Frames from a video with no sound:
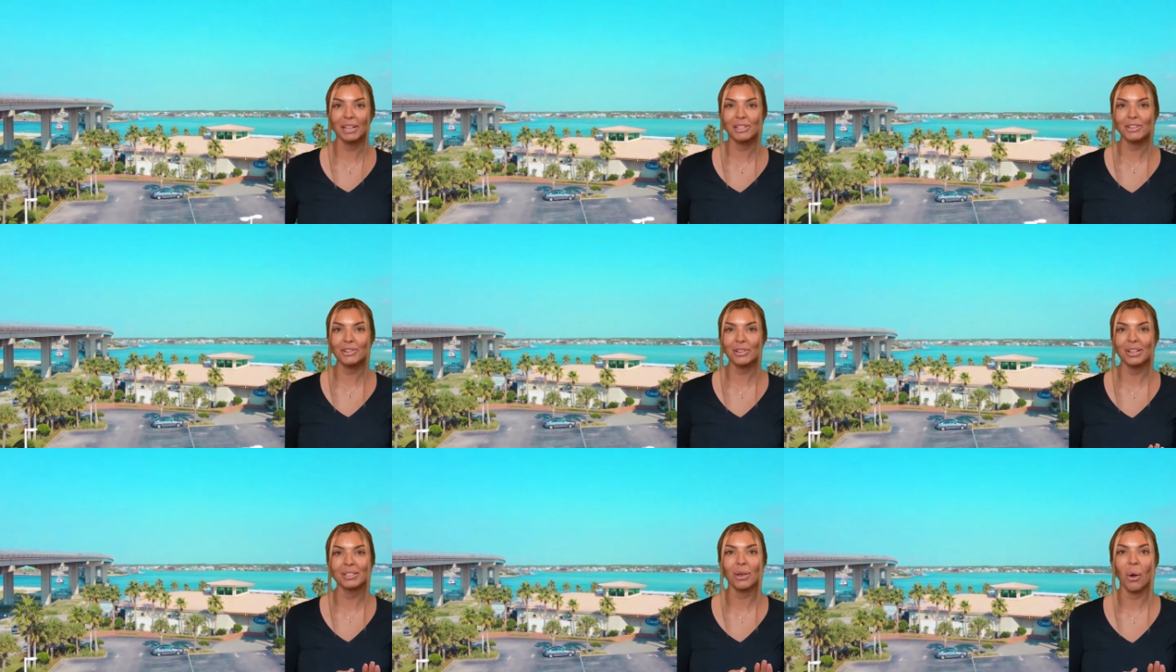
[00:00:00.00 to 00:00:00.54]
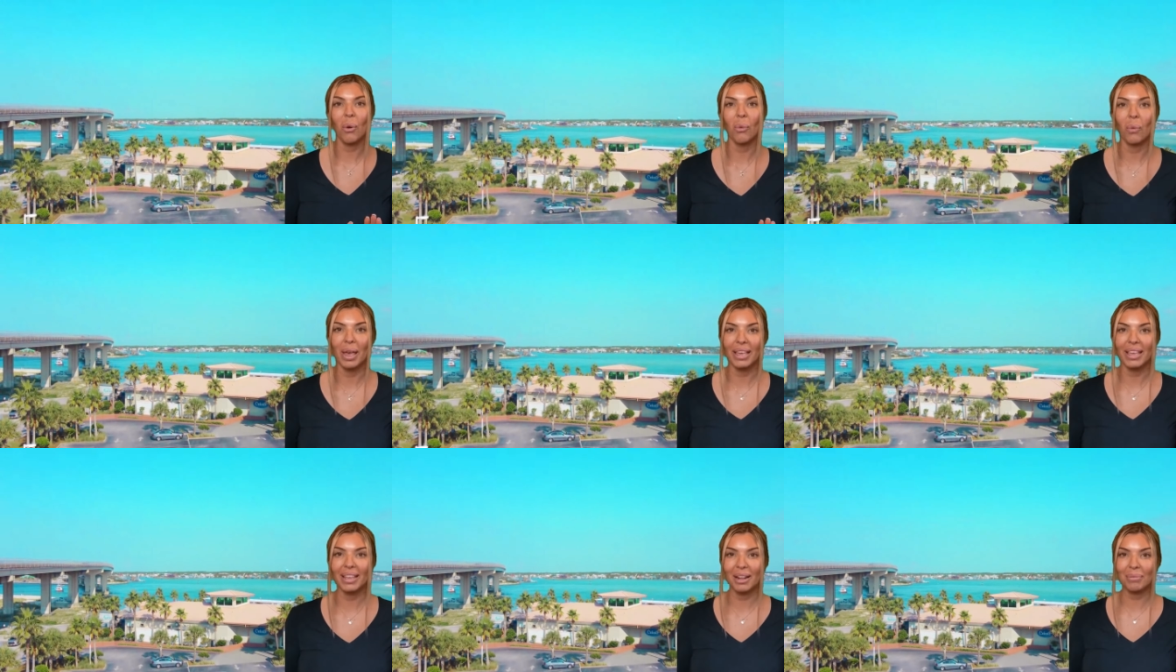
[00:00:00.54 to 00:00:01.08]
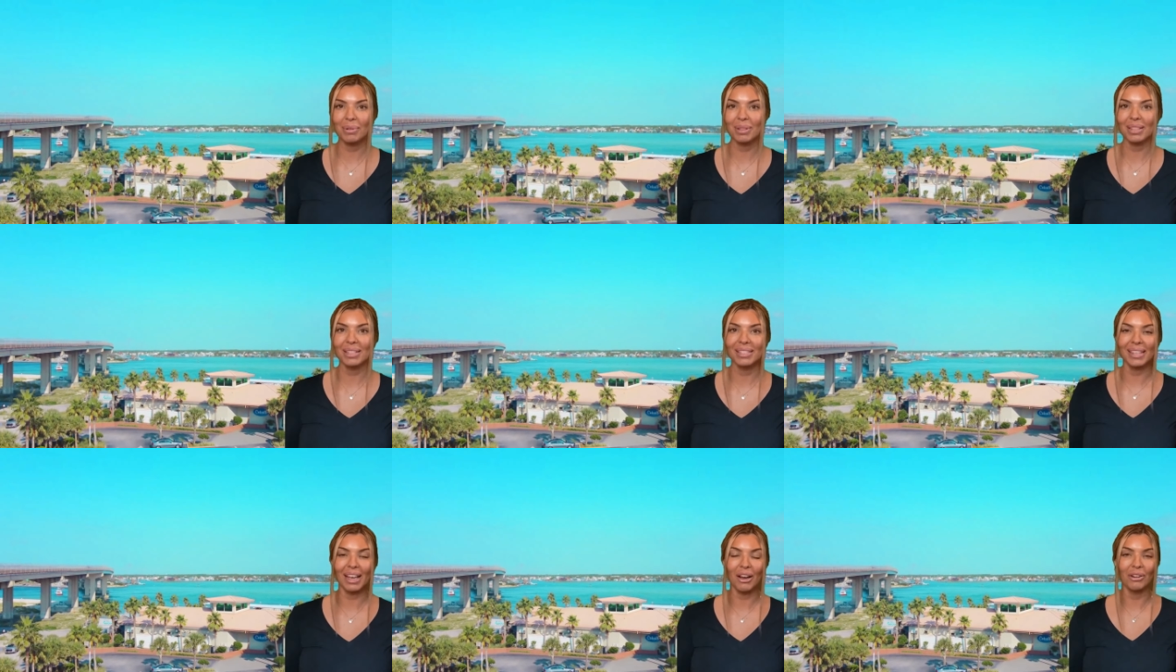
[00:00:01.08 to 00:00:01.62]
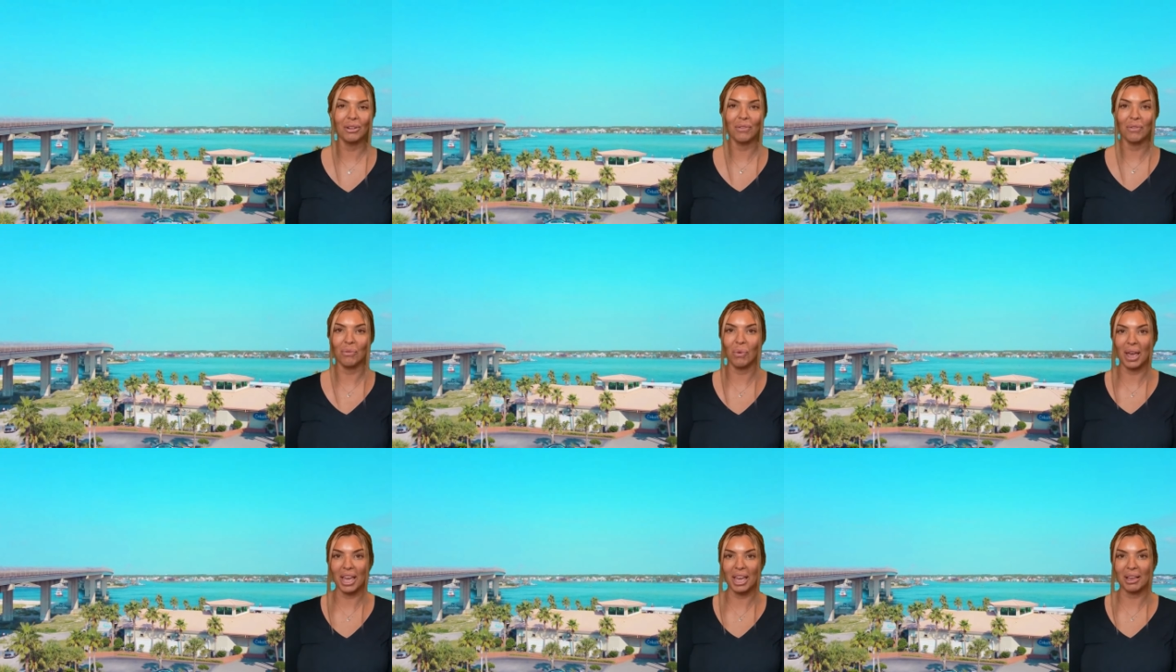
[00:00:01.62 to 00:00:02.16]
Picture this: waking up to the sound
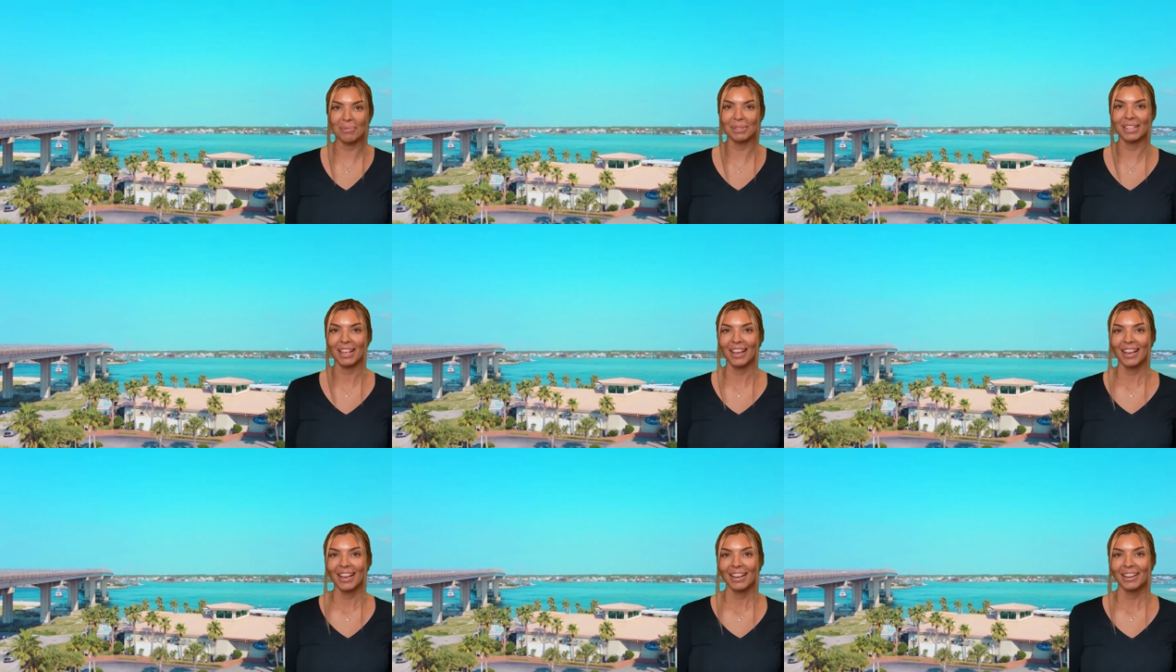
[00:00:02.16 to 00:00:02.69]
of waves,